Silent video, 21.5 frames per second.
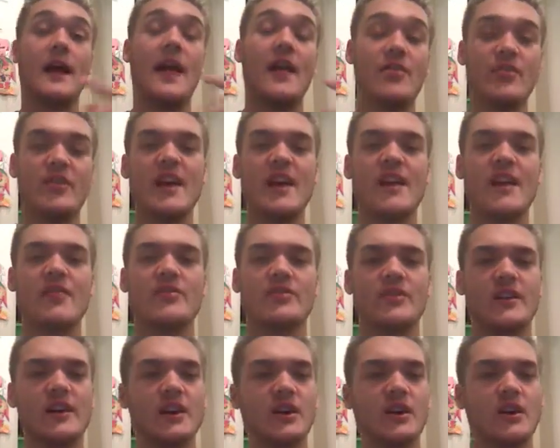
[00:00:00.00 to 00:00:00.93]
and
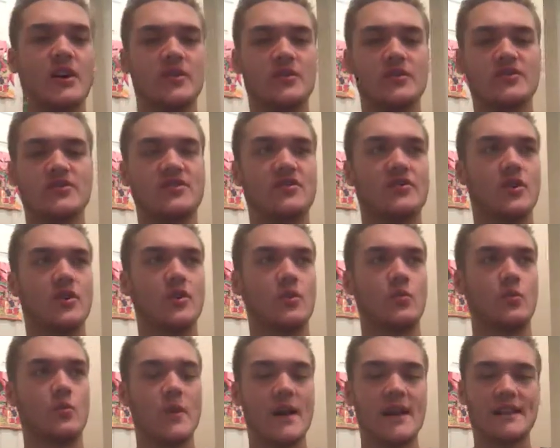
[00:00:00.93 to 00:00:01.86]
then there's
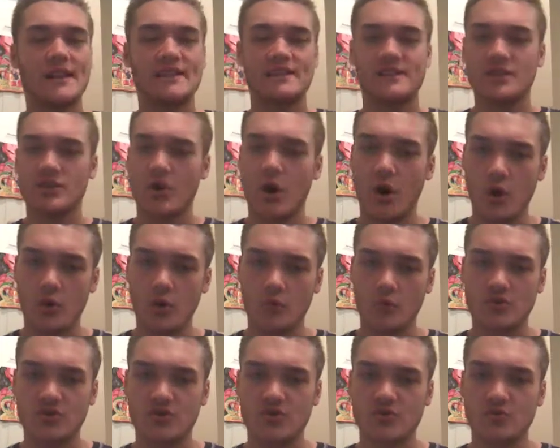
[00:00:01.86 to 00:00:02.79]
the West
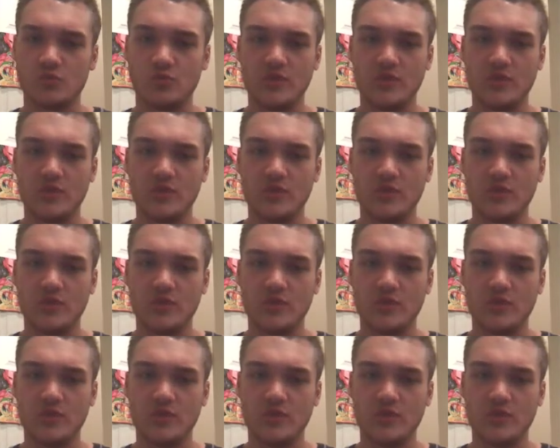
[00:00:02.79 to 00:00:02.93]
Coast,